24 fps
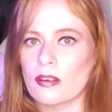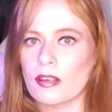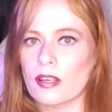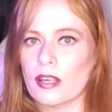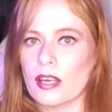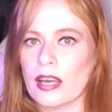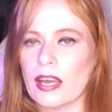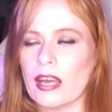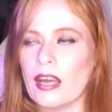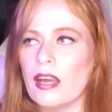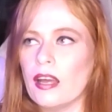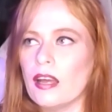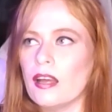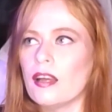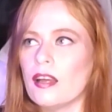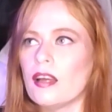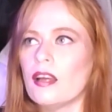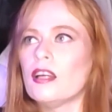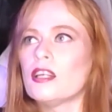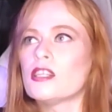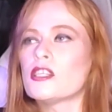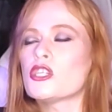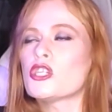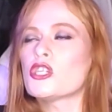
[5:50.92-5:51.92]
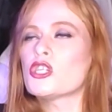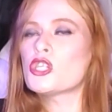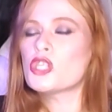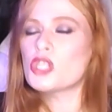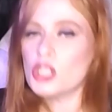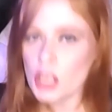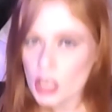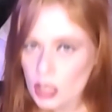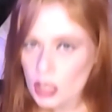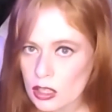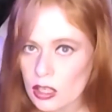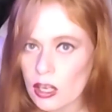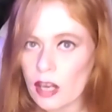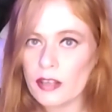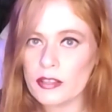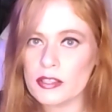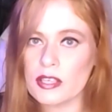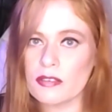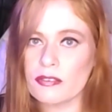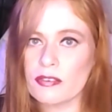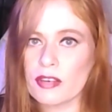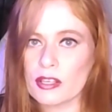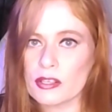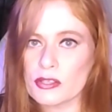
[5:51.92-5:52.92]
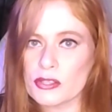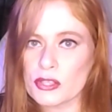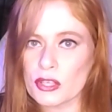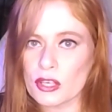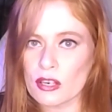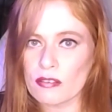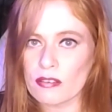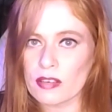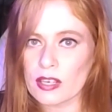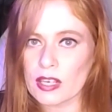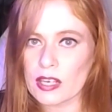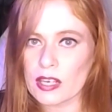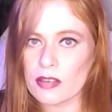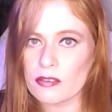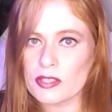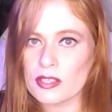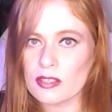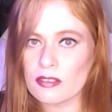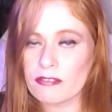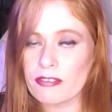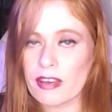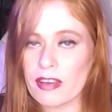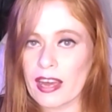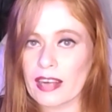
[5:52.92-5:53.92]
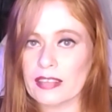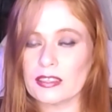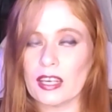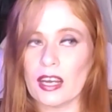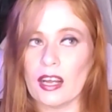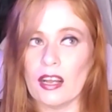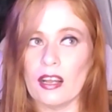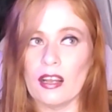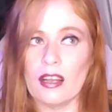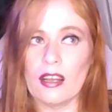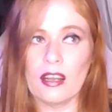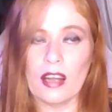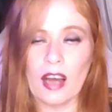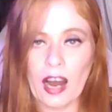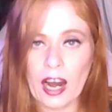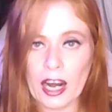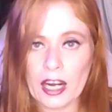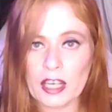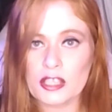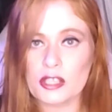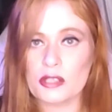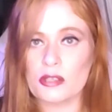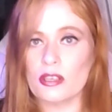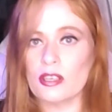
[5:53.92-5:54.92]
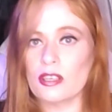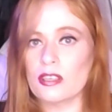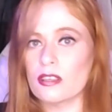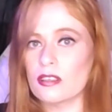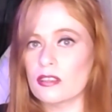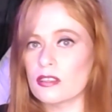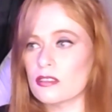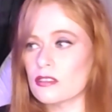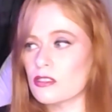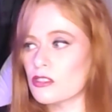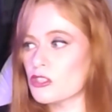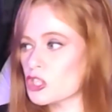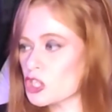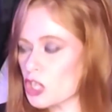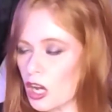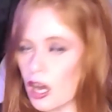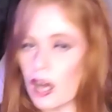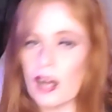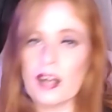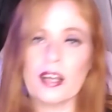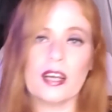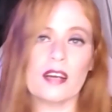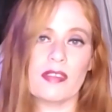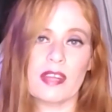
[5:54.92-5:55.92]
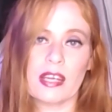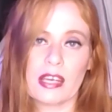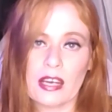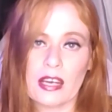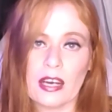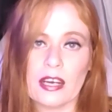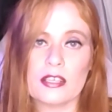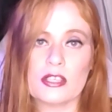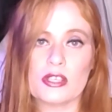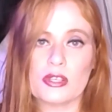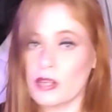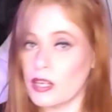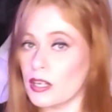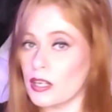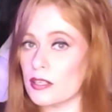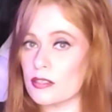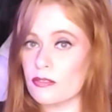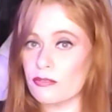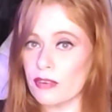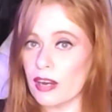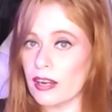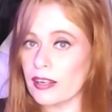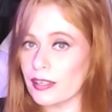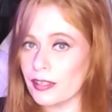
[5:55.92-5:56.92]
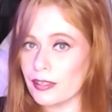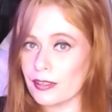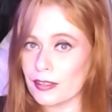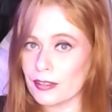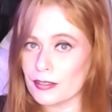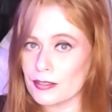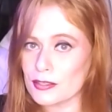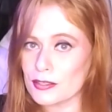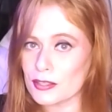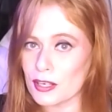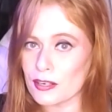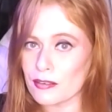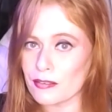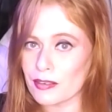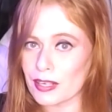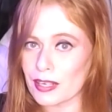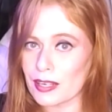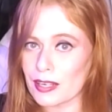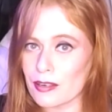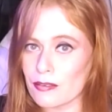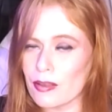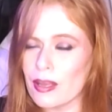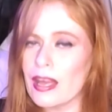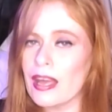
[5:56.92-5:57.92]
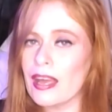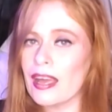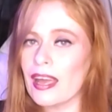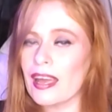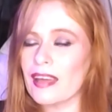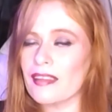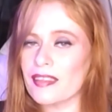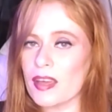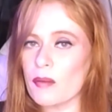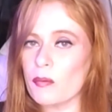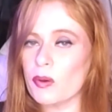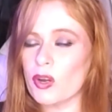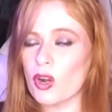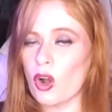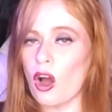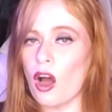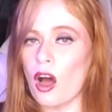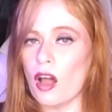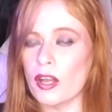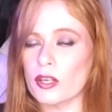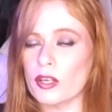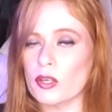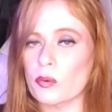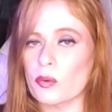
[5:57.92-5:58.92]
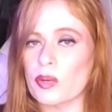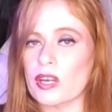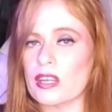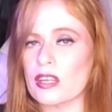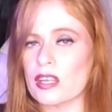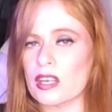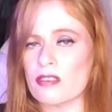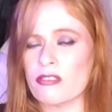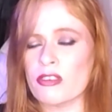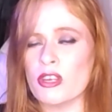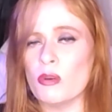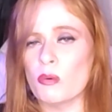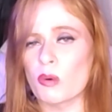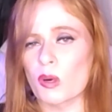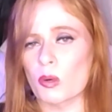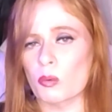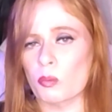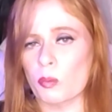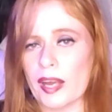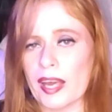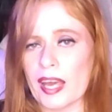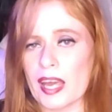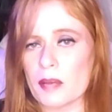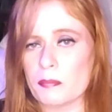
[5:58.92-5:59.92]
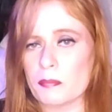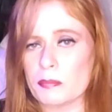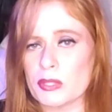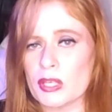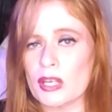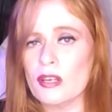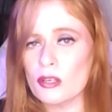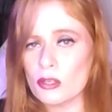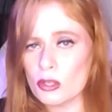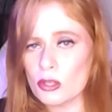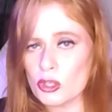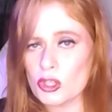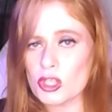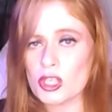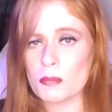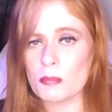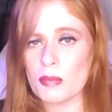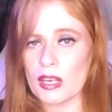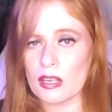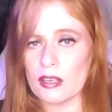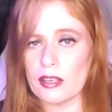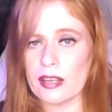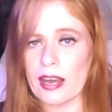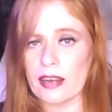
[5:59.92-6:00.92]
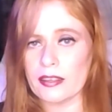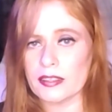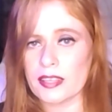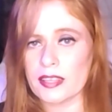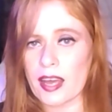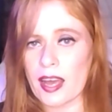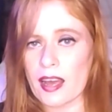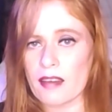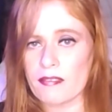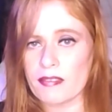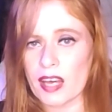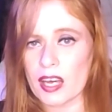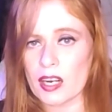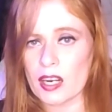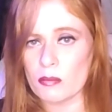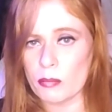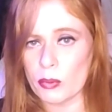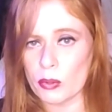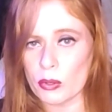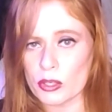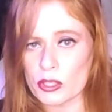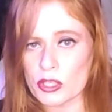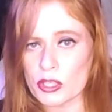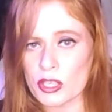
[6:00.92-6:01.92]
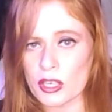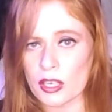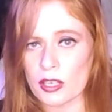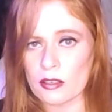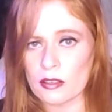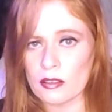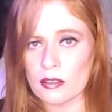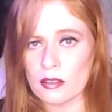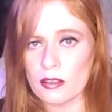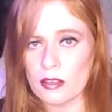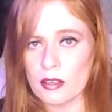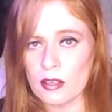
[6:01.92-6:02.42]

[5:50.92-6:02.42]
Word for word: Okay? Shitloads of conservatives. In fact, a large chunk of the country is fucking conservative, and they would all agree that if you were raped, you should be allowed to have that abortion